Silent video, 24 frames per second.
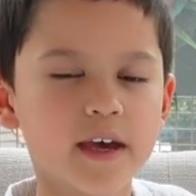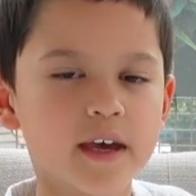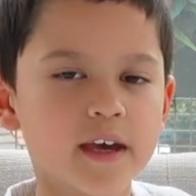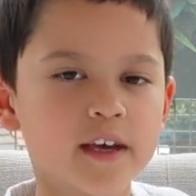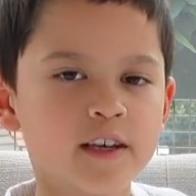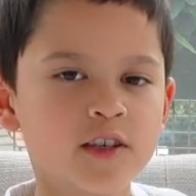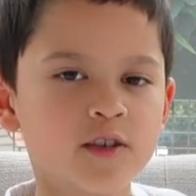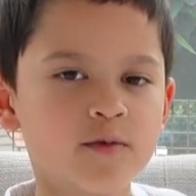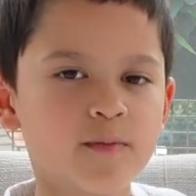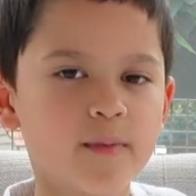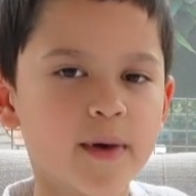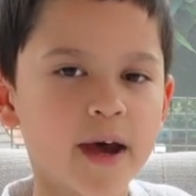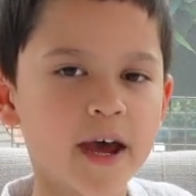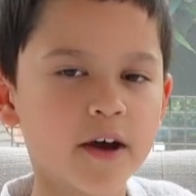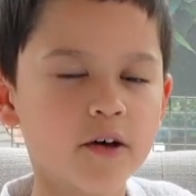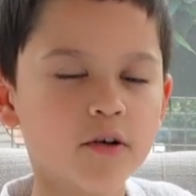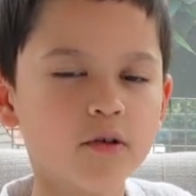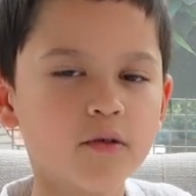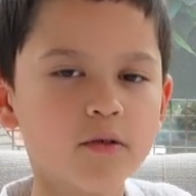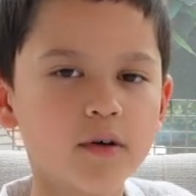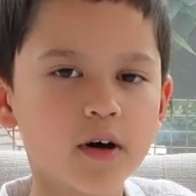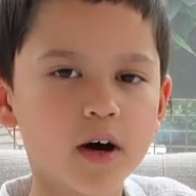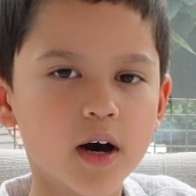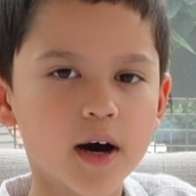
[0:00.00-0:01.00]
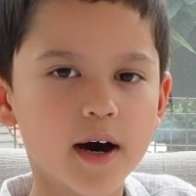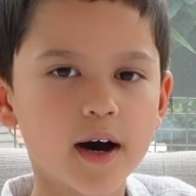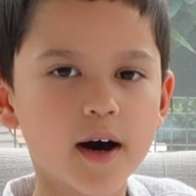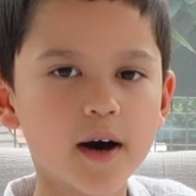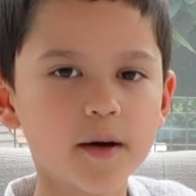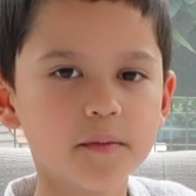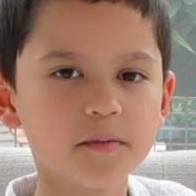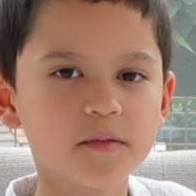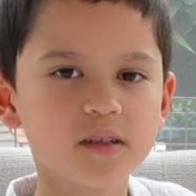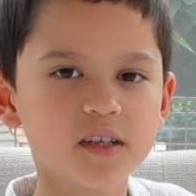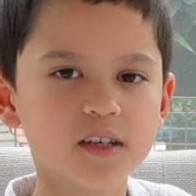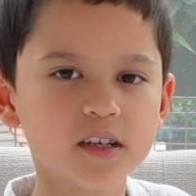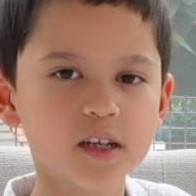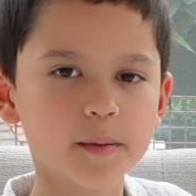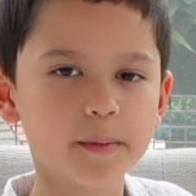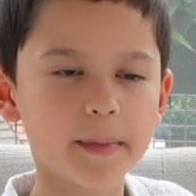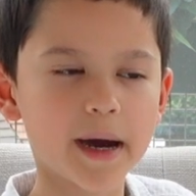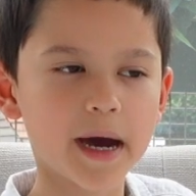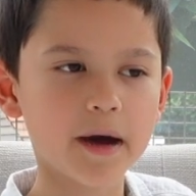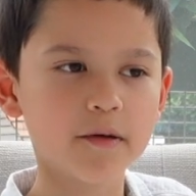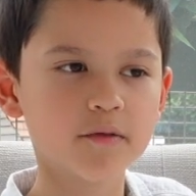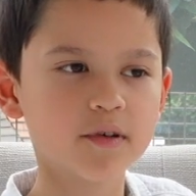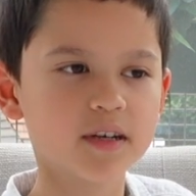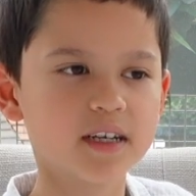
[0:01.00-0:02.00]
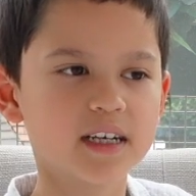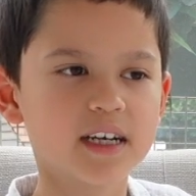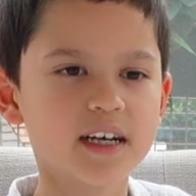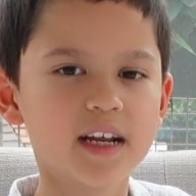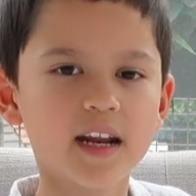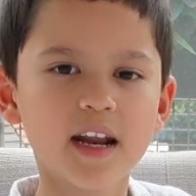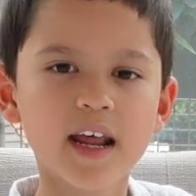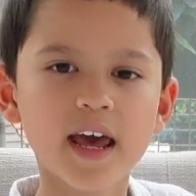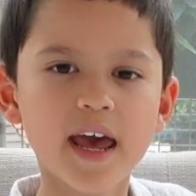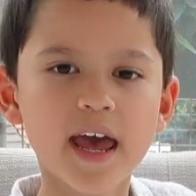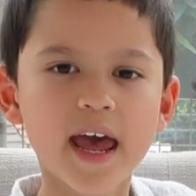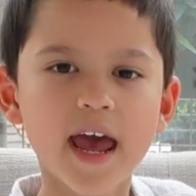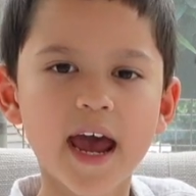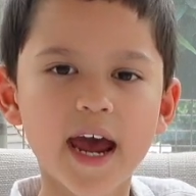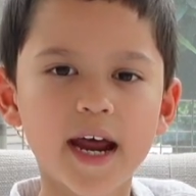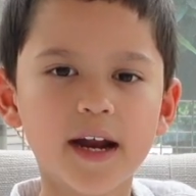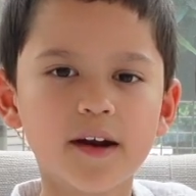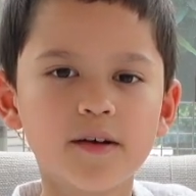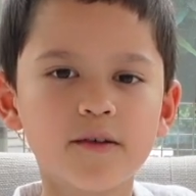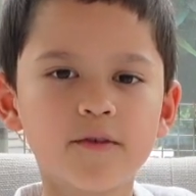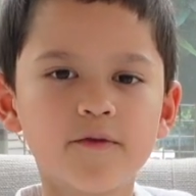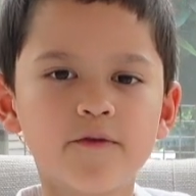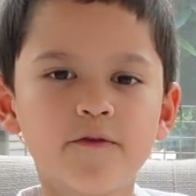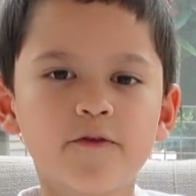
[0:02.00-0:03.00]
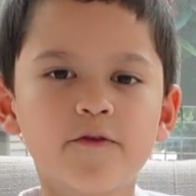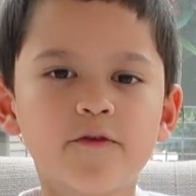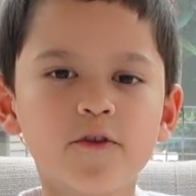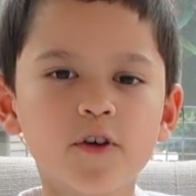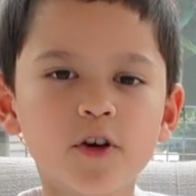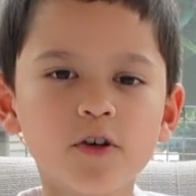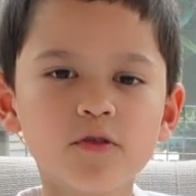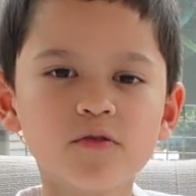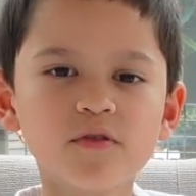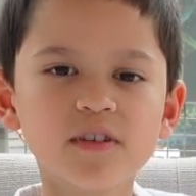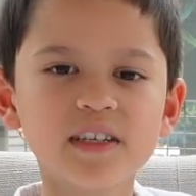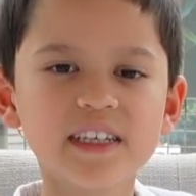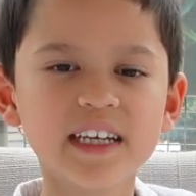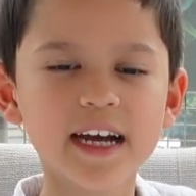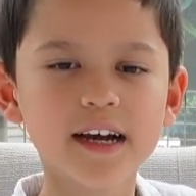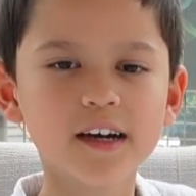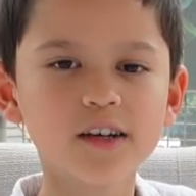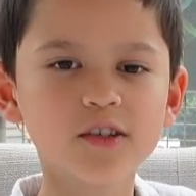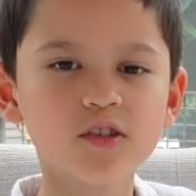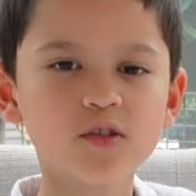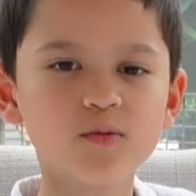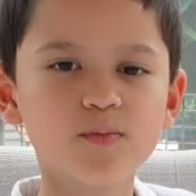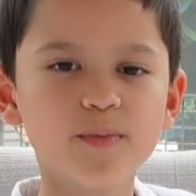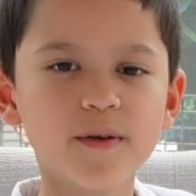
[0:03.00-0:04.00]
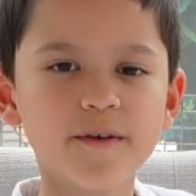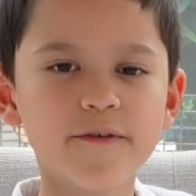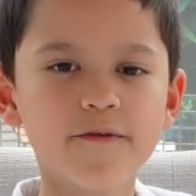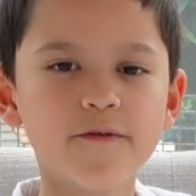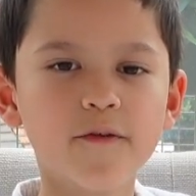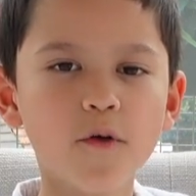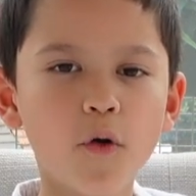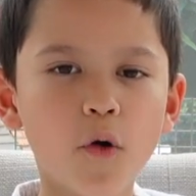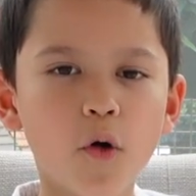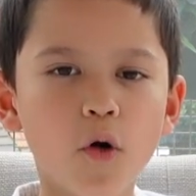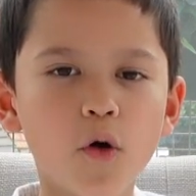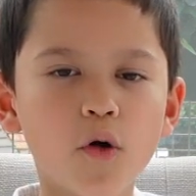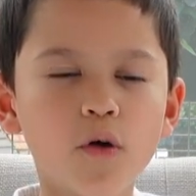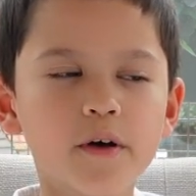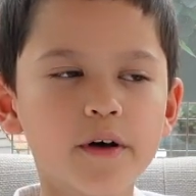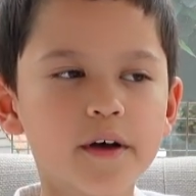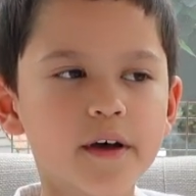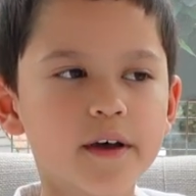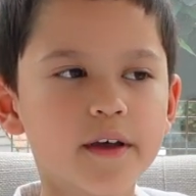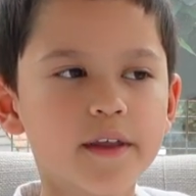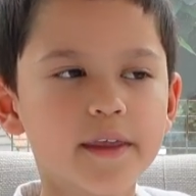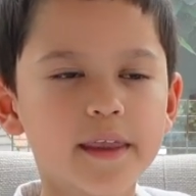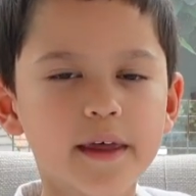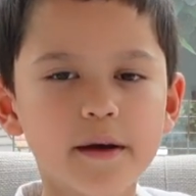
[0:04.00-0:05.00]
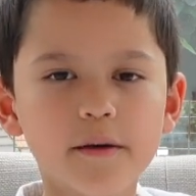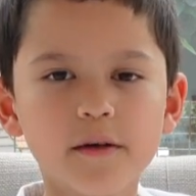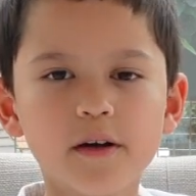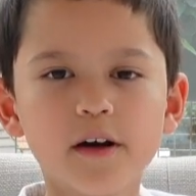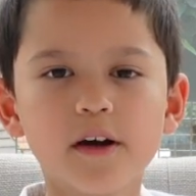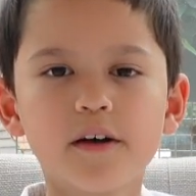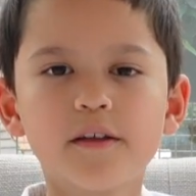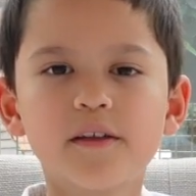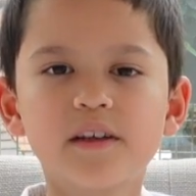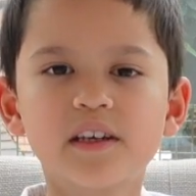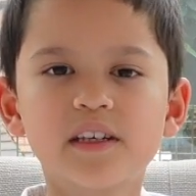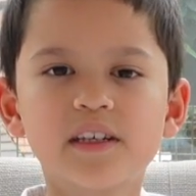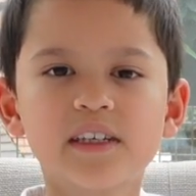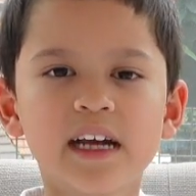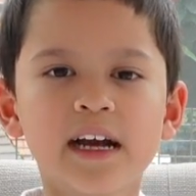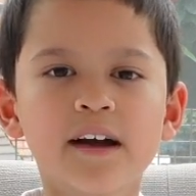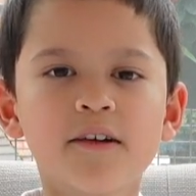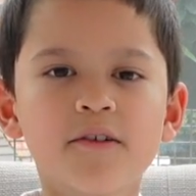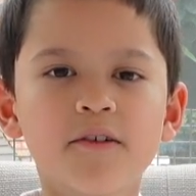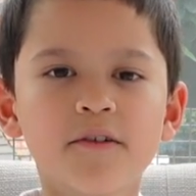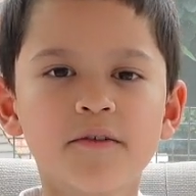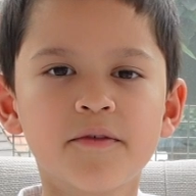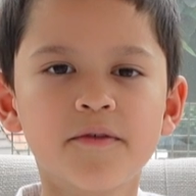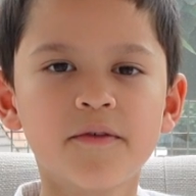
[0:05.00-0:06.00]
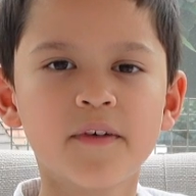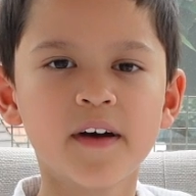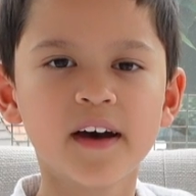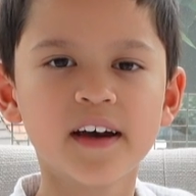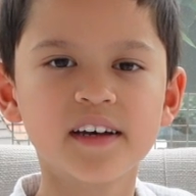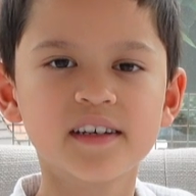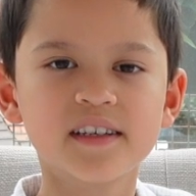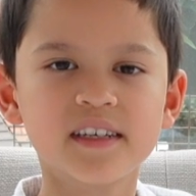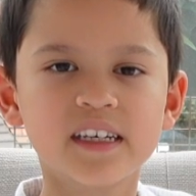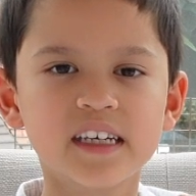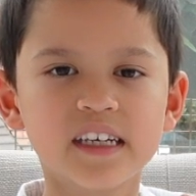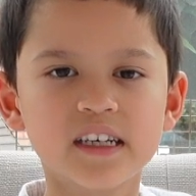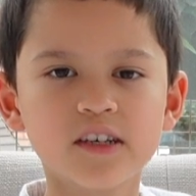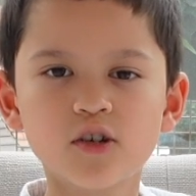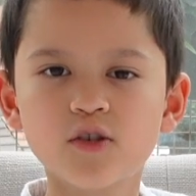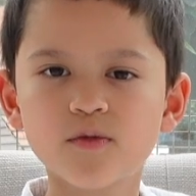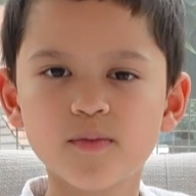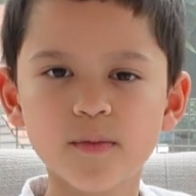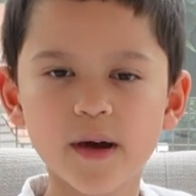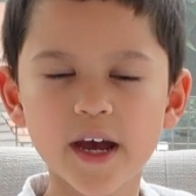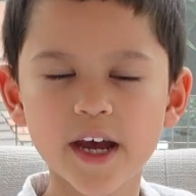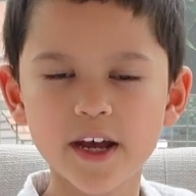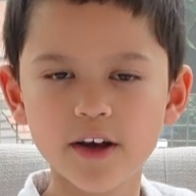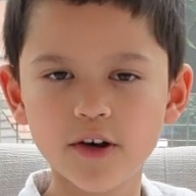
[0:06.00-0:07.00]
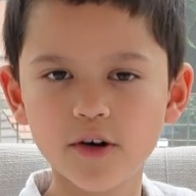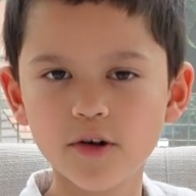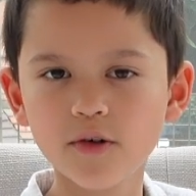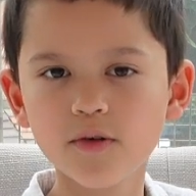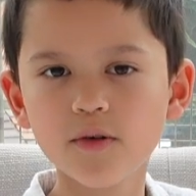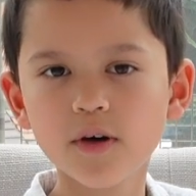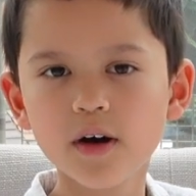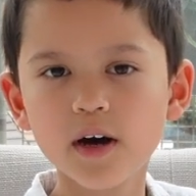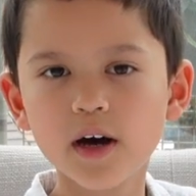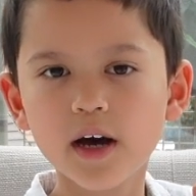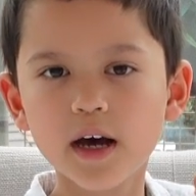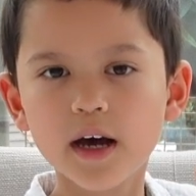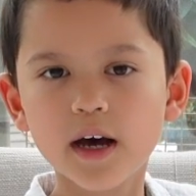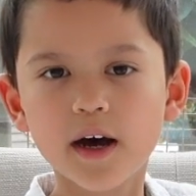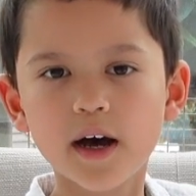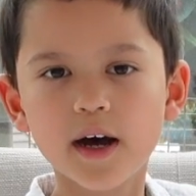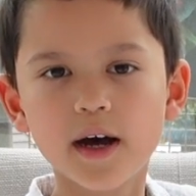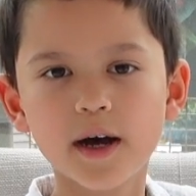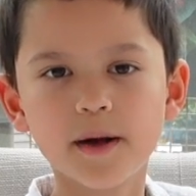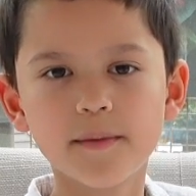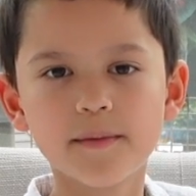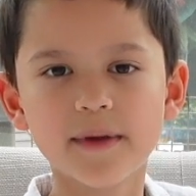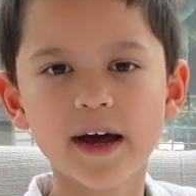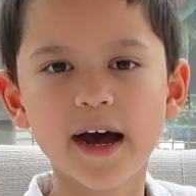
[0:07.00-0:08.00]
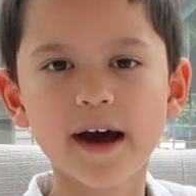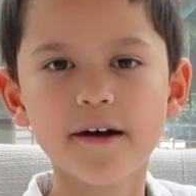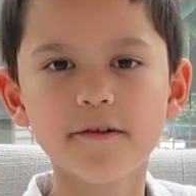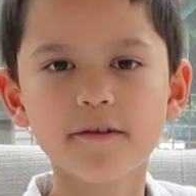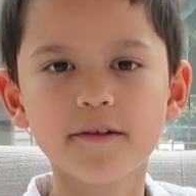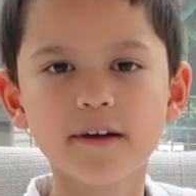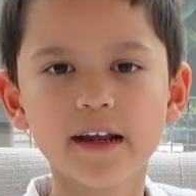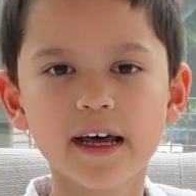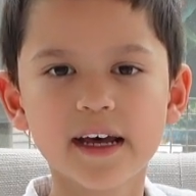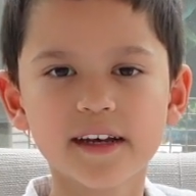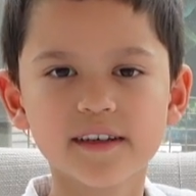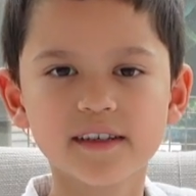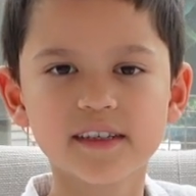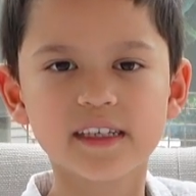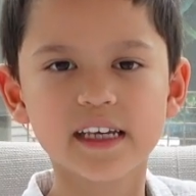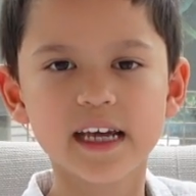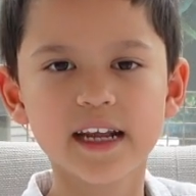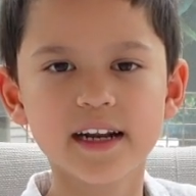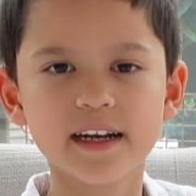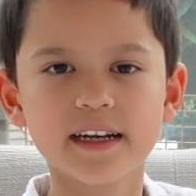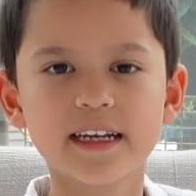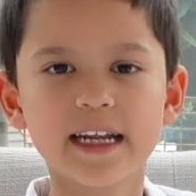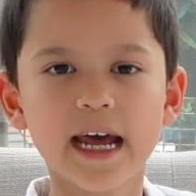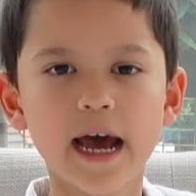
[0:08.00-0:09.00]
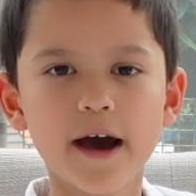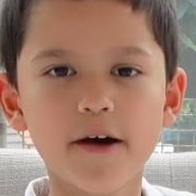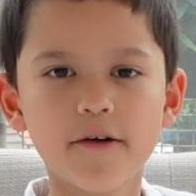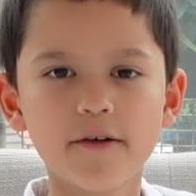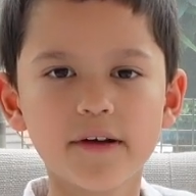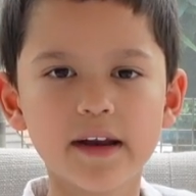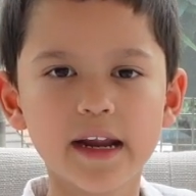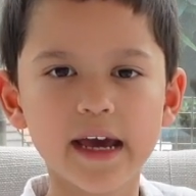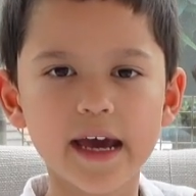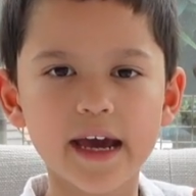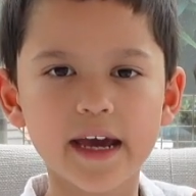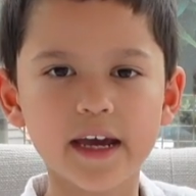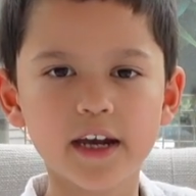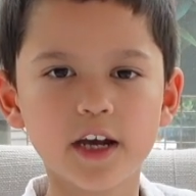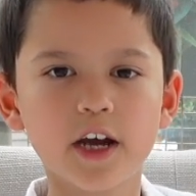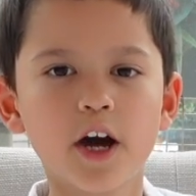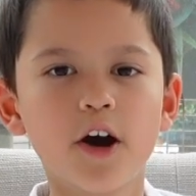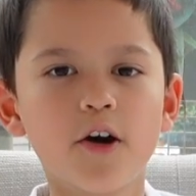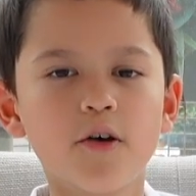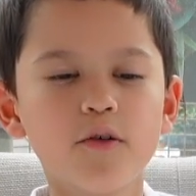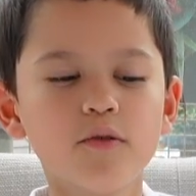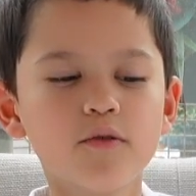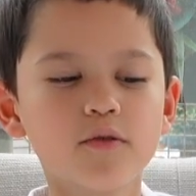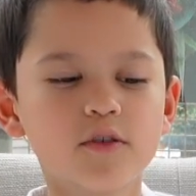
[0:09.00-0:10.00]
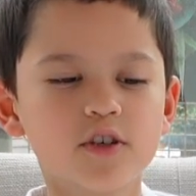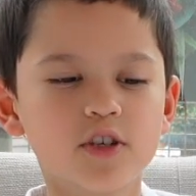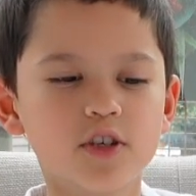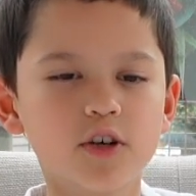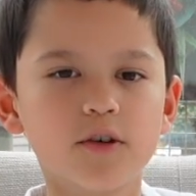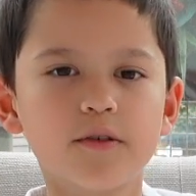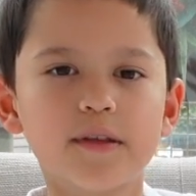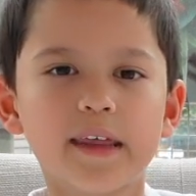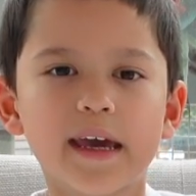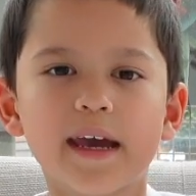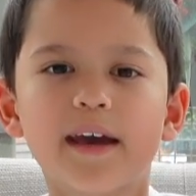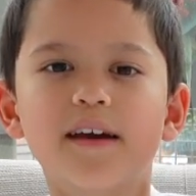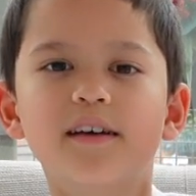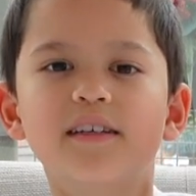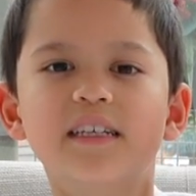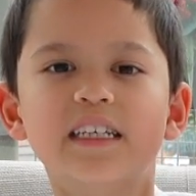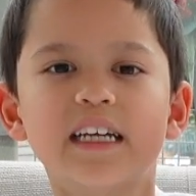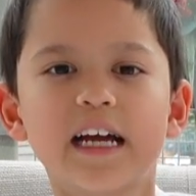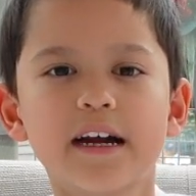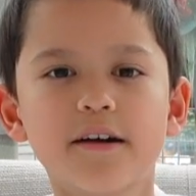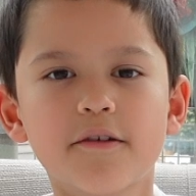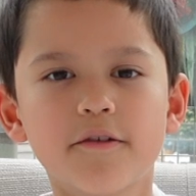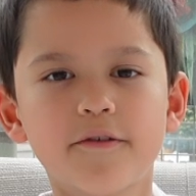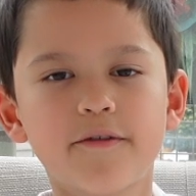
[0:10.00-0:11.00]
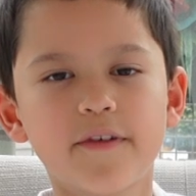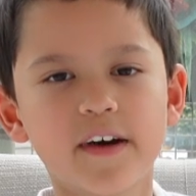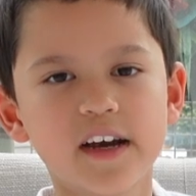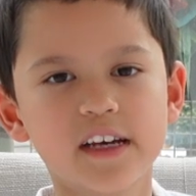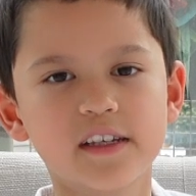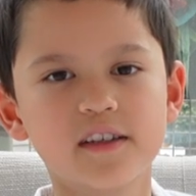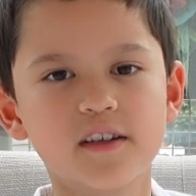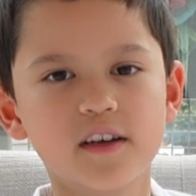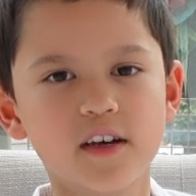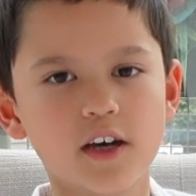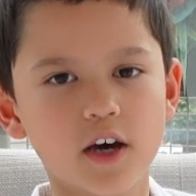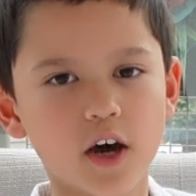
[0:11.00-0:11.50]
Ismail up to the mountain, and few seconds before they were going to sacrifice Ismail, um, Allah sent down a goat so they could sacrifice the